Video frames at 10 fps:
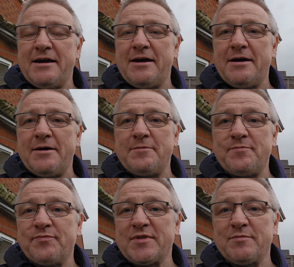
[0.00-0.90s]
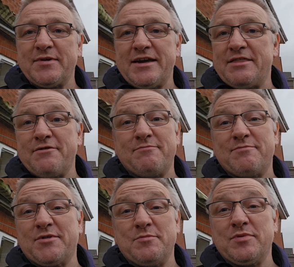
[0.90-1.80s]
But yeah, they're
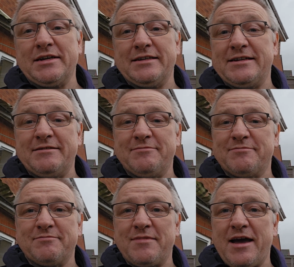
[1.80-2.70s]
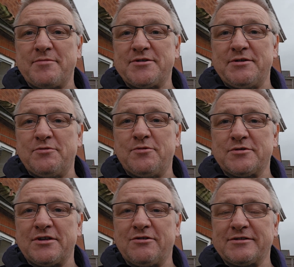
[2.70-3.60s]
absolutely
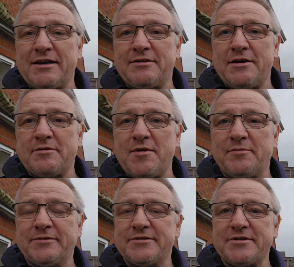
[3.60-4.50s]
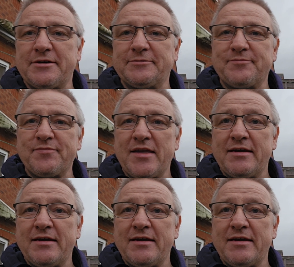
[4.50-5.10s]
waterlogged down there at the moment. So